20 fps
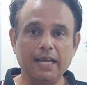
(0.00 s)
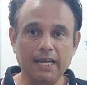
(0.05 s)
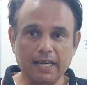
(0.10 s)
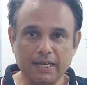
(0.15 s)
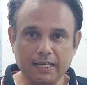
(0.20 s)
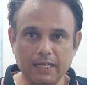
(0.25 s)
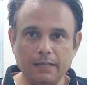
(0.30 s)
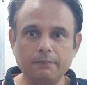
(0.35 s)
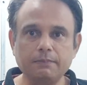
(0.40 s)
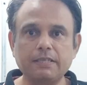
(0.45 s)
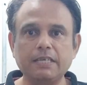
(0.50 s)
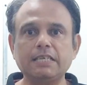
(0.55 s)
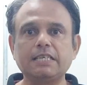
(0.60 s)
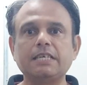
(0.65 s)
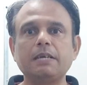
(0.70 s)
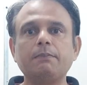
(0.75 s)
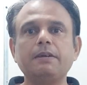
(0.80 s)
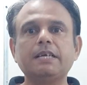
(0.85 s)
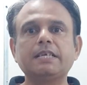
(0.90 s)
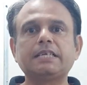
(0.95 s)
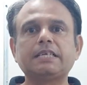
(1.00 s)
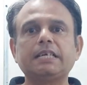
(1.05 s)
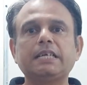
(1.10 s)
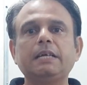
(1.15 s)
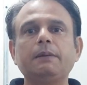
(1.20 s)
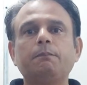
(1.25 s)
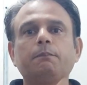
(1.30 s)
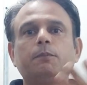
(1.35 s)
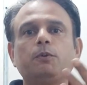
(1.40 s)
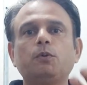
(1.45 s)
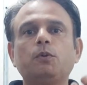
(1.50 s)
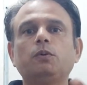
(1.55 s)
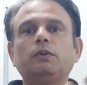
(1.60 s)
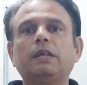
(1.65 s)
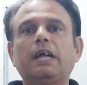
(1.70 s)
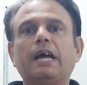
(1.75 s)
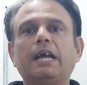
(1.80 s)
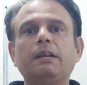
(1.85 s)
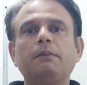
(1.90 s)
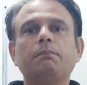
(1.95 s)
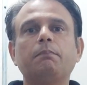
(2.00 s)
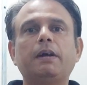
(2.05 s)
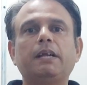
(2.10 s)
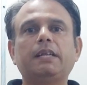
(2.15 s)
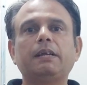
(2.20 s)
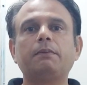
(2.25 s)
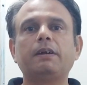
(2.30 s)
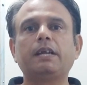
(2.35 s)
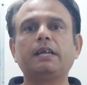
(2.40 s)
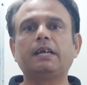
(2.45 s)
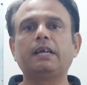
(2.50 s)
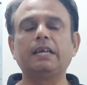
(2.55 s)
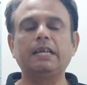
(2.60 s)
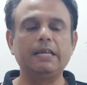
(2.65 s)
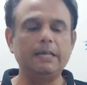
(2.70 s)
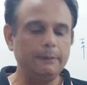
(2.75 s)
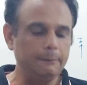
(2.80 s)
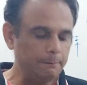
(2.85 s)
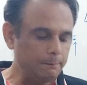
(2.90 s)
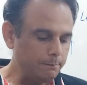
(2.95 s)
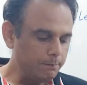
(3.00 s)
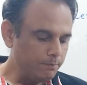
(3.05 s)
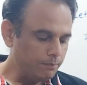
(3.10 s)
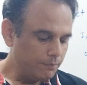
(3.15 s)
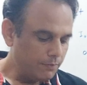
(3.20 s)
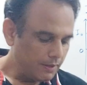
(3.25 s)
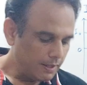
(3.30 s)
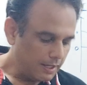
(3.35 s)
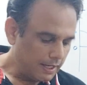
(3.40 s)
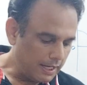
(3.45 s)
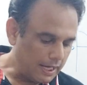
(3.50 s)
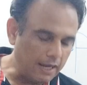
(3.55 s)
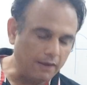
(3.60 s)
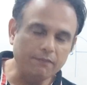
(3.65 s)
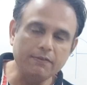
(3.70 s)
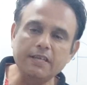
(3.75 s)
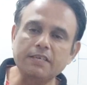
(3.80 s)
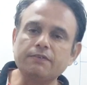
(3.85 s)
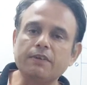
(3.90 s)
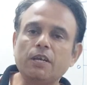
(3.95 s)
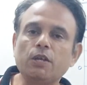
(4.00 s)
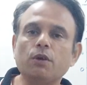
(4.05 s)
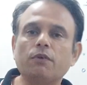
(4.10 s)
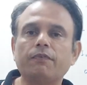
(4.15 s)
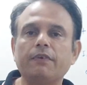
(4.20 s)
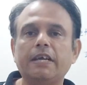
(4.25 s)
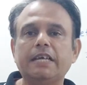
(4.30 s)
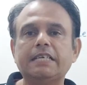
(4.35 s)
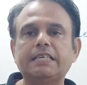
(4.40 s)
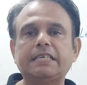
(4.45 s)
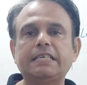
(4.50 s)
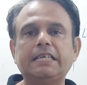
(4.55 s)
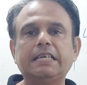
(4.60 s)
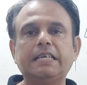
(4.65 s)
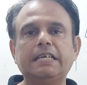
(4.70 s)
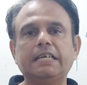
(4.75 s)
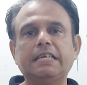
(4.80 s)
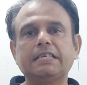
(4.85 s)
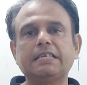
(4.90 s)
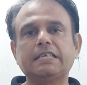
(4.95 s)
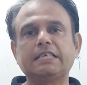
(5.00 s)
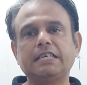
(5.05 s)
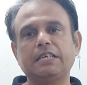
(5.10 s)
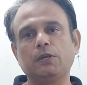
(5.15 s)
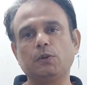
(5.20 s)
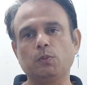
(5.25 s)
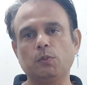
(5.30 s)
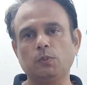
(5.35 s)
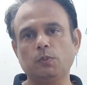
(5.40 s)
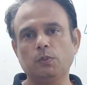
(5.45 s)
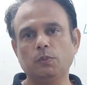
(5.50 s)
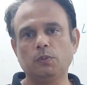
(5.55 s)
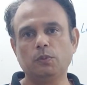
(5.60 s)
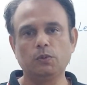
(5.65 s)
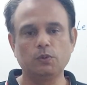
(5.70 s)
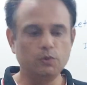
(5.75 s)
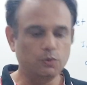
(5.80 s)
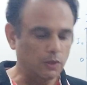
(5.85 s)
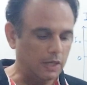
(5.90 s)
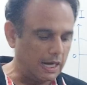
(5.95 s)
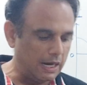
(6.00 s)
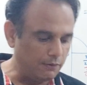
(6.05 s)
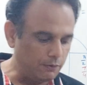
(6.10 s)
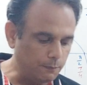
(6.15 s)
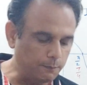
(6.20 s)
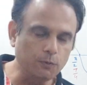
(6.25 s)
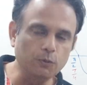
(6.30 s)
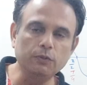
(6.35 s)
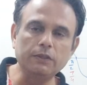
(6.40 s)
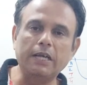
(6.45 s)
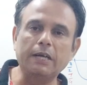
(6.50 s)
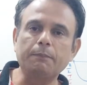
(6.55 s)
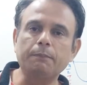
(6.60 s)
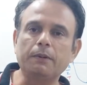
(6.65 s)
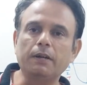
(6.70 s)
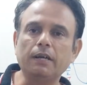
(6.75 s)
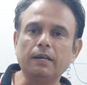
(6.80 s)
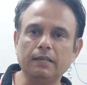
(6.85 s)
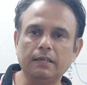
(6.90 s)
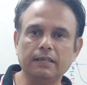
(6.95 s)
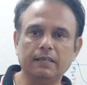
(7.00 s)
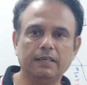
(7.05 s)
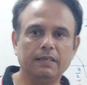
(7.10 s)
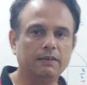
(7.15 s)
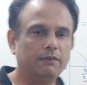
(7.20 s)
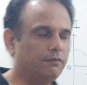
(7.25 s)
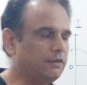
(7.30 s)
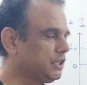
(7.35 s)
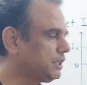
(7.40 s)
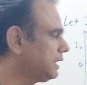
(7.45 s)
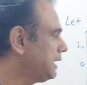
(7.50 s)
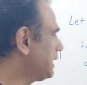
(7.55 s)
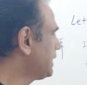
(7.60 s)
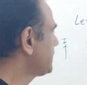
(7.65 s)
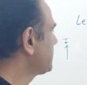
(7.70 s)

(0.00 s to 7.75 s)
comes in CBSE. Prove that mathematically average value of AC is 0. So I have to prove that part, which let